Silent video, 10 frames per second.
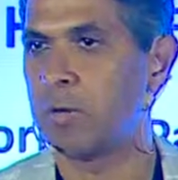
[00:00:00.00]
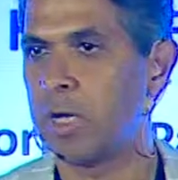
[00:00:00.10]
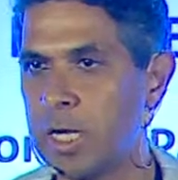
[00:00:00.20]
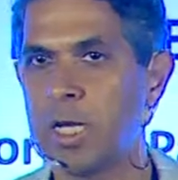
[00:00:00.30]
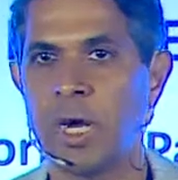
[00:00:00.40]

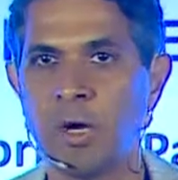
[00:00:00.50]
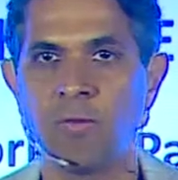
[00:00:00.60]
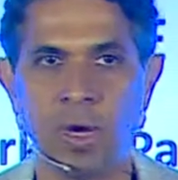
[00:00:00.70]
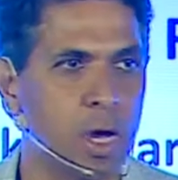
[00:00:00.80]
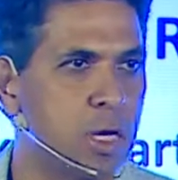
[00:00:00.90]
any kind of a
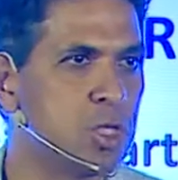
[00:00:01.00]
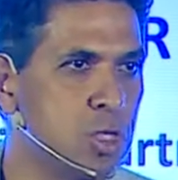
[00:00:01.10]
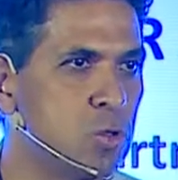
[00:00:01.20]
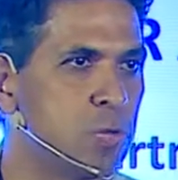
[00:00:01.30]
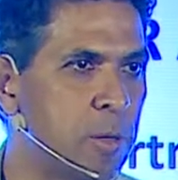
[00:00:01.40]
large
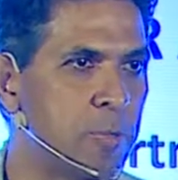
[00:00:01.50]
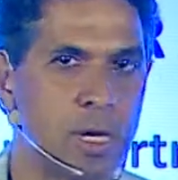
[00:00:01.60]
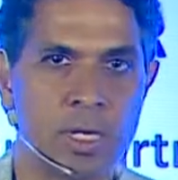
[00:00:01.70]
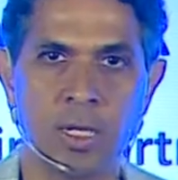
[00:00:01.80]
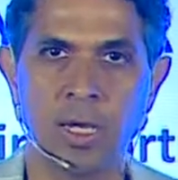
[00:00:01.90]
newspaper,
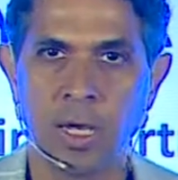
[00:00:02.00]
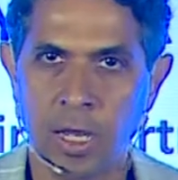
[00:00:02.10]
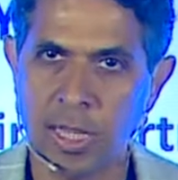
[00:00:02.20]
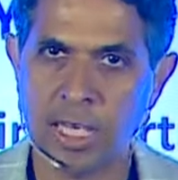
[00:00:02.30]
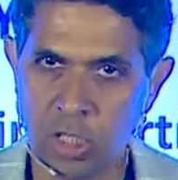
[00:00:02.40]
actually. And
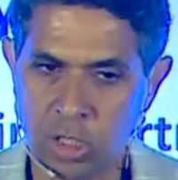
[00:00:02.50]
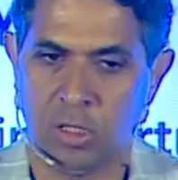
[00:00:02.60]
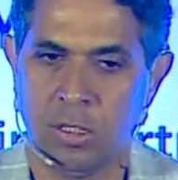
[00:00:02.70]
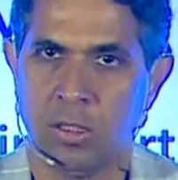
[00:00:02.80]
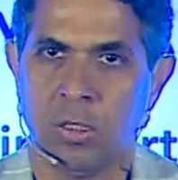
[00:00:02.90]
that's
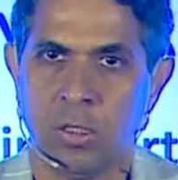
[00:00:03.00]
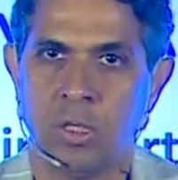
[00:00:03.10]
just the